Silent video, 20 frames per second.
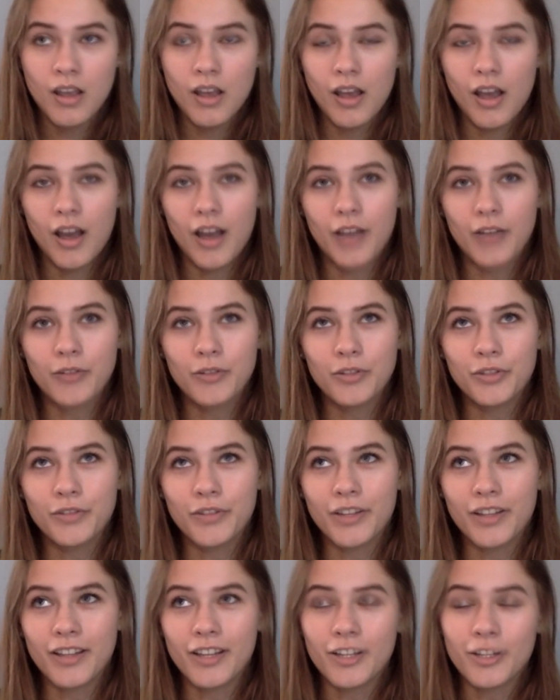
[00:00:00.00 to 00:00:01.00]
I also
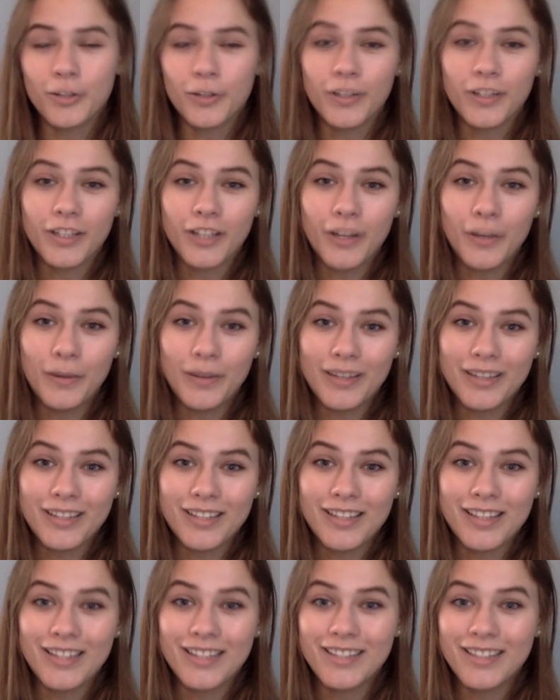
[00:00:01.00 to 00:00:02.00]
really enjoyed going to the
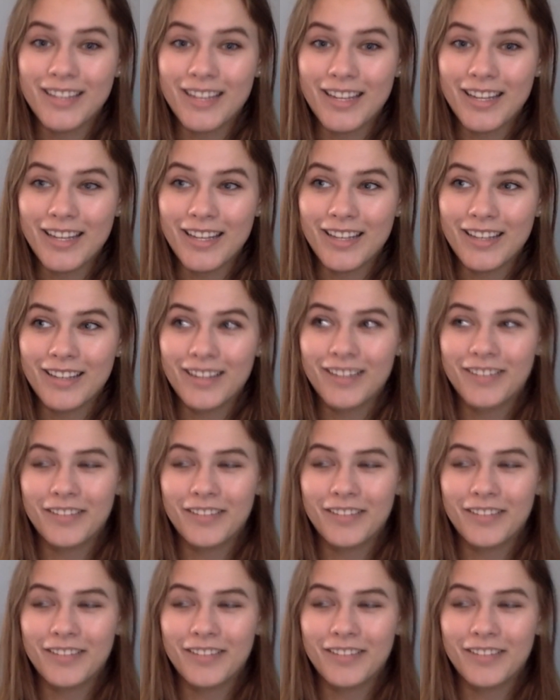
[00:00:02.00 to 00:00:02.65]
city,